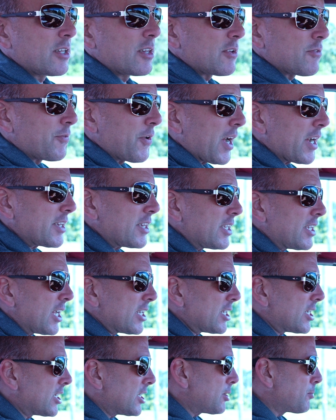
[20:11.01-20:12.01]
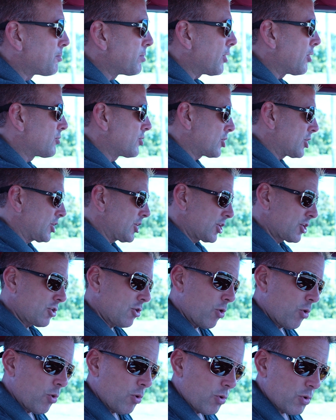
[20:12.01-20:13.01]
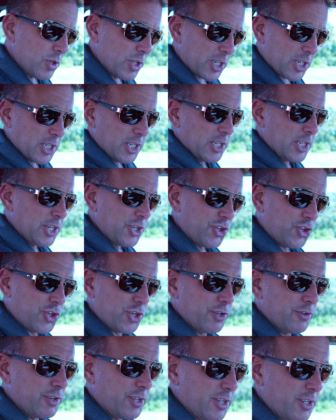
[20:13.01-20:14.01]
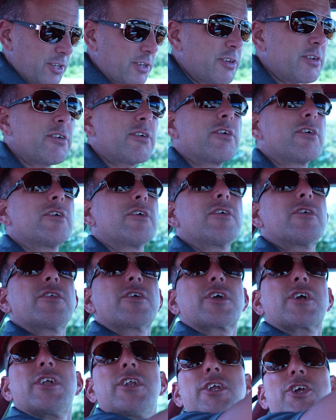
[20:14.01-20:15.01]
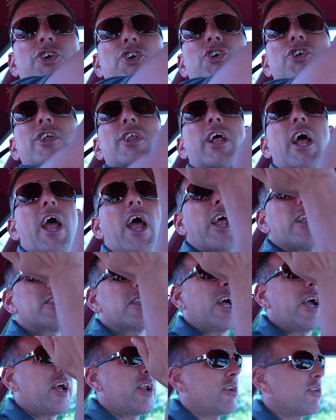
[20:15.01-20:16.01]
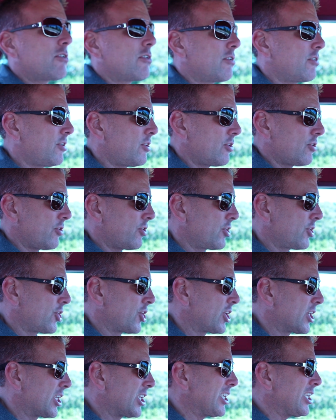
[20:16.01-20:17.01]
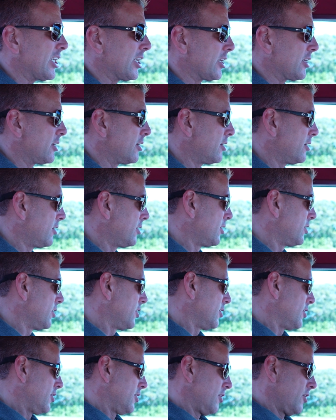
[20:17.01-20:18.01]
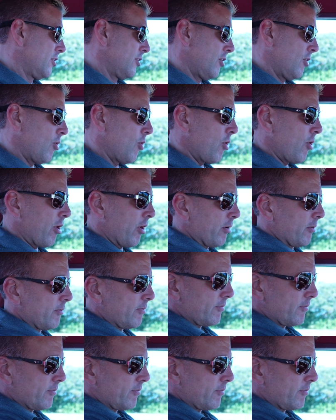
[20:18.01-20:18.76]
the fact the AC blows ice cold, the condition of the interior, the condition of the headliner, you know, you can just see it horn,